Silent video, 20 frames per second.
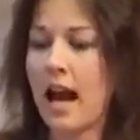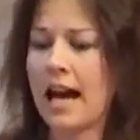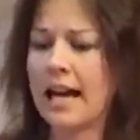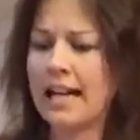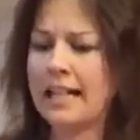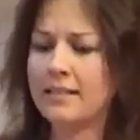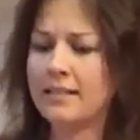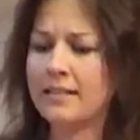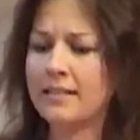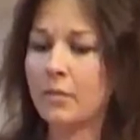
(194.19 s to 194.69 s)

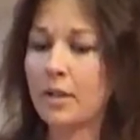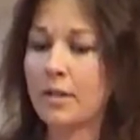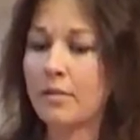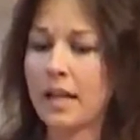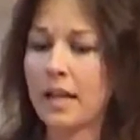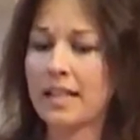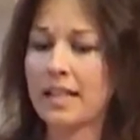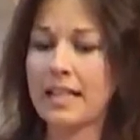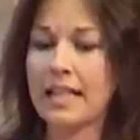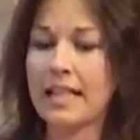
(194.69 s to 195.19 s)
And we
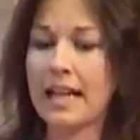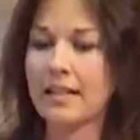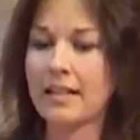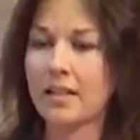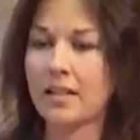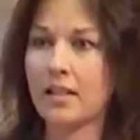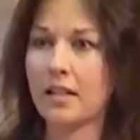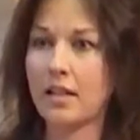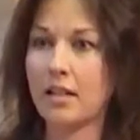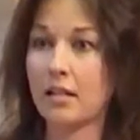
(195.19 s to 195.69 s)
basically had
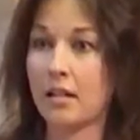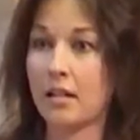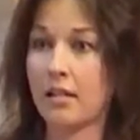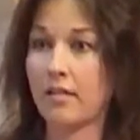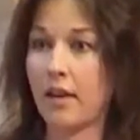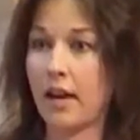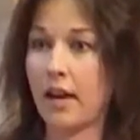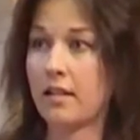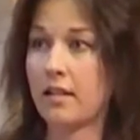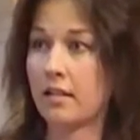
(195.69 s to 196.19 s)
to turn to the
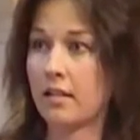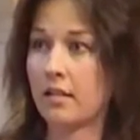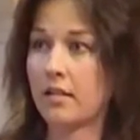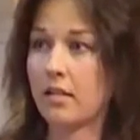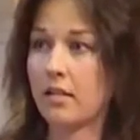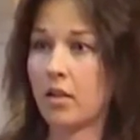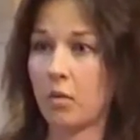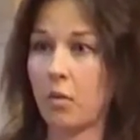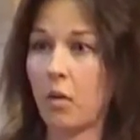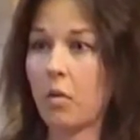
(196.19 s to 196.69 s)
fans
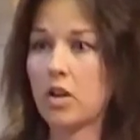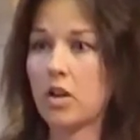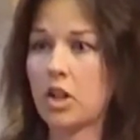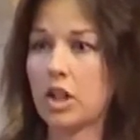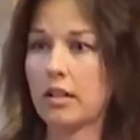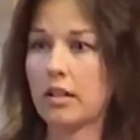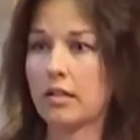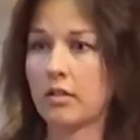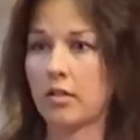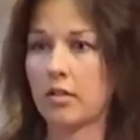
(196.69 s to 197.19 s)
who were
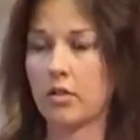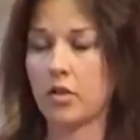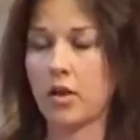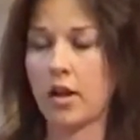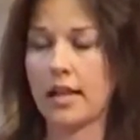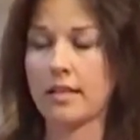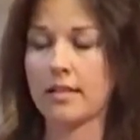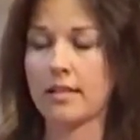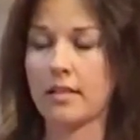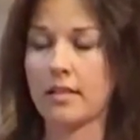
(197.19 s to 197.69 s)
watching sort of
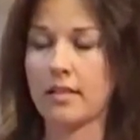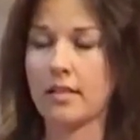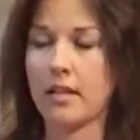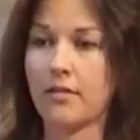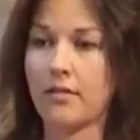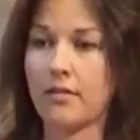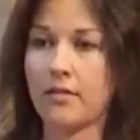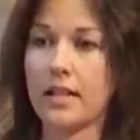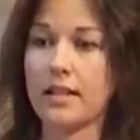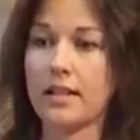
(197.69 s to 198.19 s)
trailers and
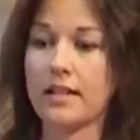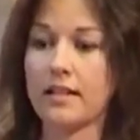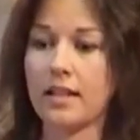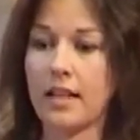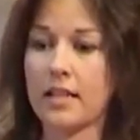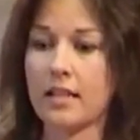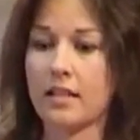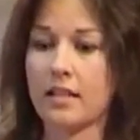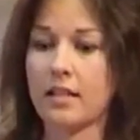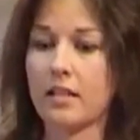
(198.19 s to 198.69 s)
stuff and
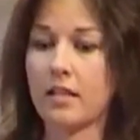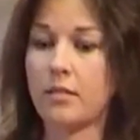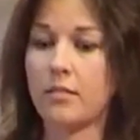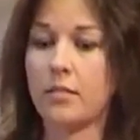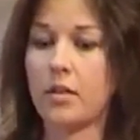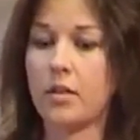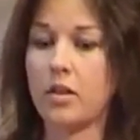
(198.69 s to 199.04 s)
say to them,